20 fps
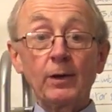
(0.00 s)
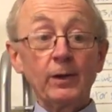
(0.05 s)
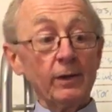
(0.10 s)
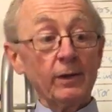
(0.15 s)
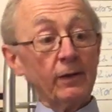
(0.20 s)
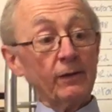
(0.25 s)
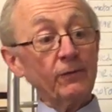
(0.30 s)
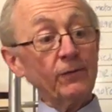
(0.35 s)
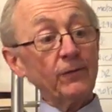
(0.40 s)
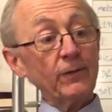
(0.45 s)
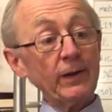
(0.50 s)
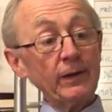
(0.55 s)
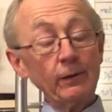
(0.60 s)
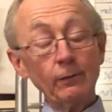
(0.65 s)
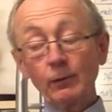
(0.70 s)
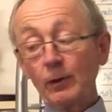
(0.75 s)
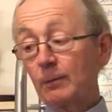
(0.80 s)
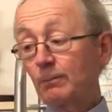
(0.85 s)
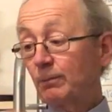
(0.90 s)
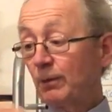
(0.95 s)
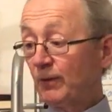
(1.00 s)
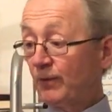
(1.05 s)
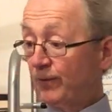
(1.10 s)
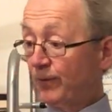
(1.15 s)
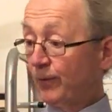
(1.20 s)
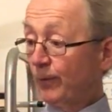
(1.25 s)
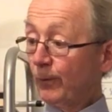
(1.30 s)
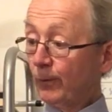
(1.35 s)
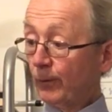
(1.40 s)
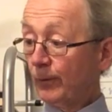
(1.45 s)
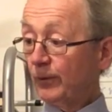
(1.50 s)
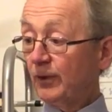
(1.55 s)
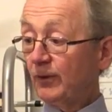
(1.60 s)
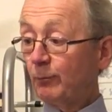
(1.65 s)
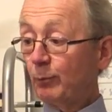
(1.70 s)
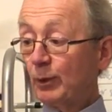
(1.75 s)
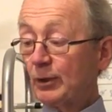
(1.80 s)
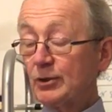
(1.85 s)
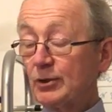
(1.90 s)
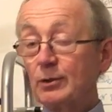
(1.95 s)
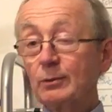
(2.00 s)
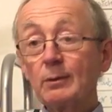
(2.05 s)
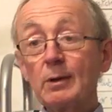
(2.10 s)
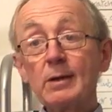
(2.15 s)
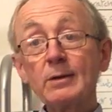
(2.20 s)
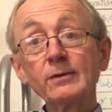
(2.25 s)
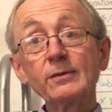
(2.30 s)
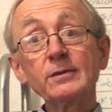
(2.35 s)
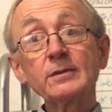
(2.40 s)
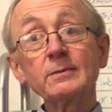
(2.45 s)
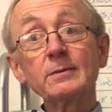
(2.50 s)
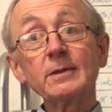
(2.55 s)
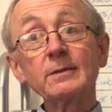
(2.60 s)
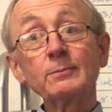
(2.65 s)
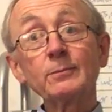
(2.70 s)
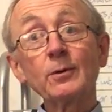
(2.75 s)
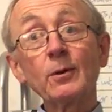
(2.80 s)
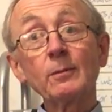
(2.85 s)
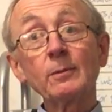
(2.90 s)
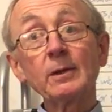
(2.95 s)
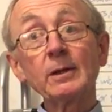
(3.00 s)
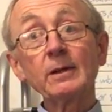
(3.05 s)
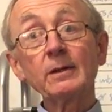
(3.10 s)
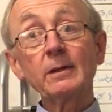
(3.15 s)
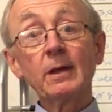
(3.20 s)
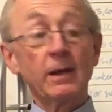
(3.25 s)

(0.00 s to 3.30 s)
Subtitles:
and fire it before they've pressurized it properly.